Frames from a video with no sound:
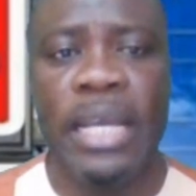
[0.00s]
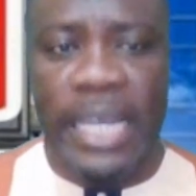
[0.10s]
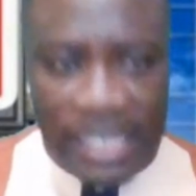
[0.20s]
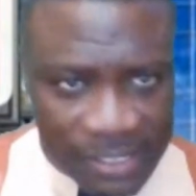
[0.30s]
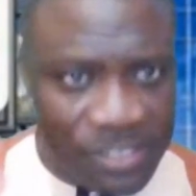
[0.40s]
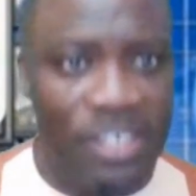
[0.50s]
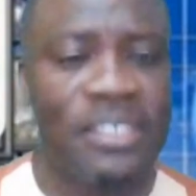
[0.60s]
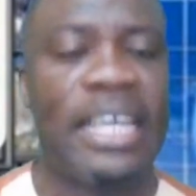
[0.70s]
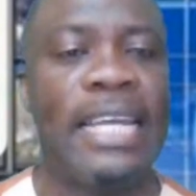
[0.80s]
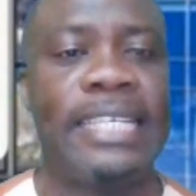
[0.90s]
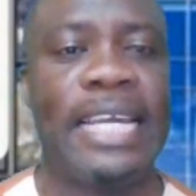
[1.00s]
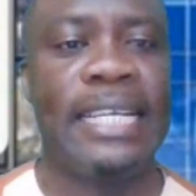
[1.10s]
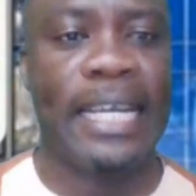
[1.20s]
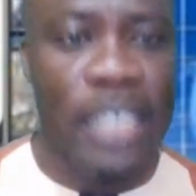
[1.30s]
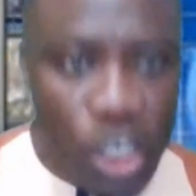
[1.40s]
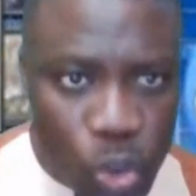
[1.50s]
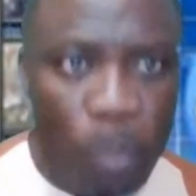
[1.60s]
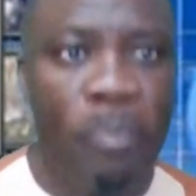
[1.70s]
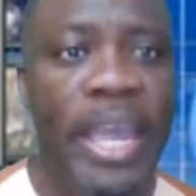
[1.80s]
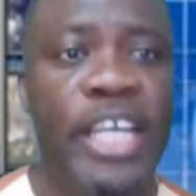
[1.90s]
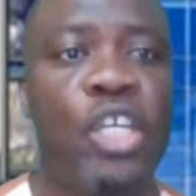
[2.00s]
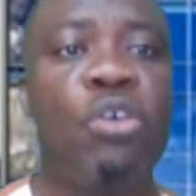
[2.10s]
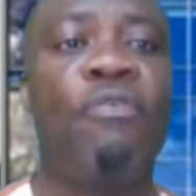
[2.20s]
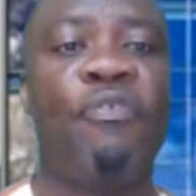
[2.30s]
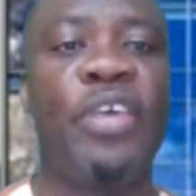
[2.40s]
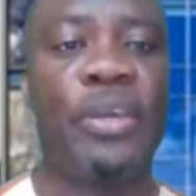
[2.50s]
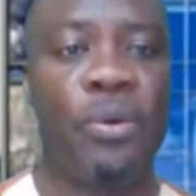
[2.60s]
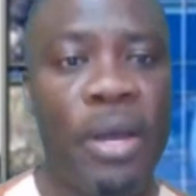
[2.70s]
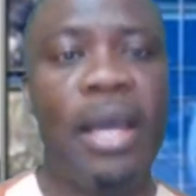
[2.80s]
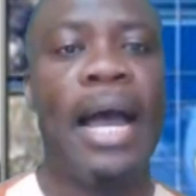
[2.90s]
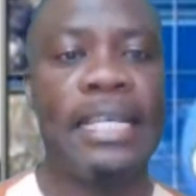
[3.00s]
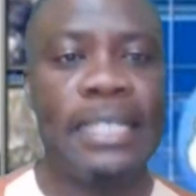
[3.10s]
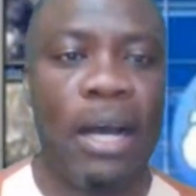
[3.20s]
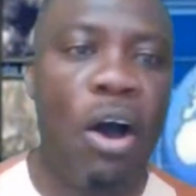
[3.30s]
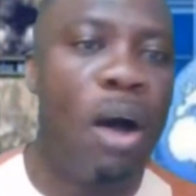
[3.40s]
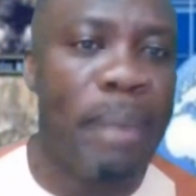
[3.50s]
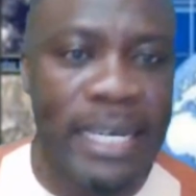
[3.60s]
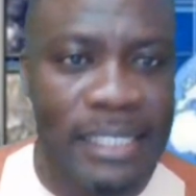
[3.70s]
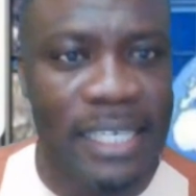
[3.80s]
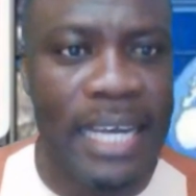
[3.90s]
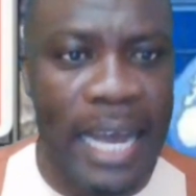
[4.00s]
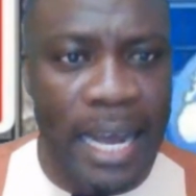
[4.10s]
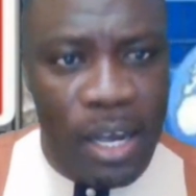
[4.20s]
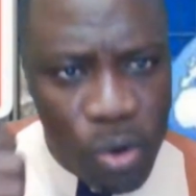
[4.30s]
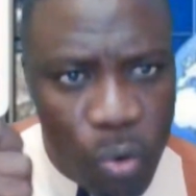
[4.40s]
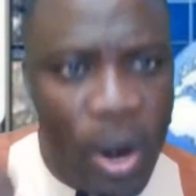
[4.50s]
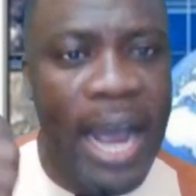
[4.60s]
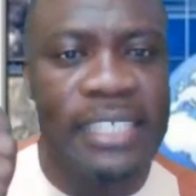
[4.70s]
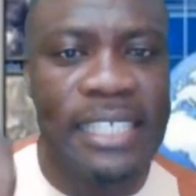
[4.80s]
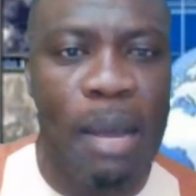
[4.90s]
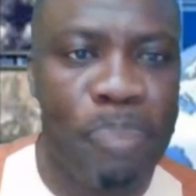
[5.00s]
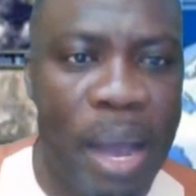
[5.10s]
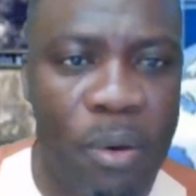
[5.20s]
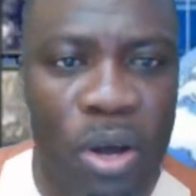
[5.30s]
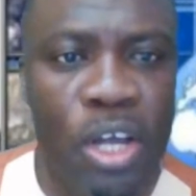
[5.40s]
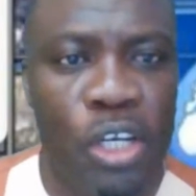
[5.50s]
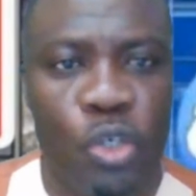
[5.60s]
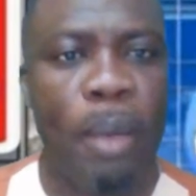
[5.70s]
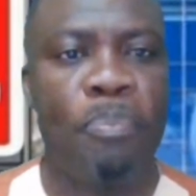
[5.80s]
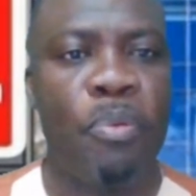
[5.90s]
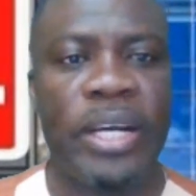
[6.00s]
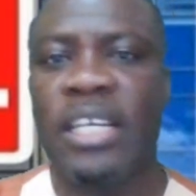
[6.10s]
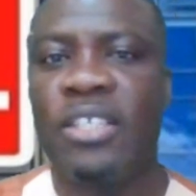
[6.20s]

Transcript: It is just intended to make you feel as the almighty God who has that power to appoint.